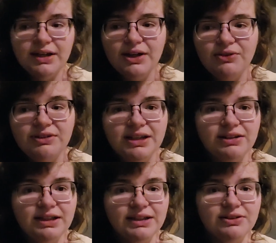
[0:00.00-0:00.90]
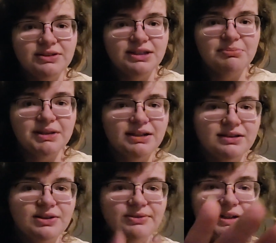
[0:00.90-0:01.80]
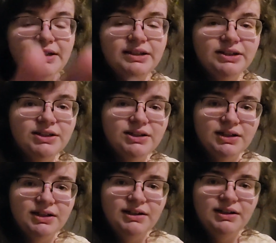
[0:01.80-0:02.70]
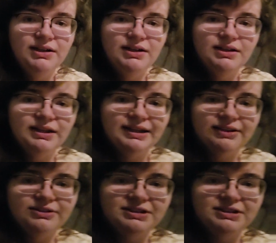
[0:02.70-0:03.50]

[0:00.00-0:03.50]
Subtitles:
looking over there like there's something over here. Like there's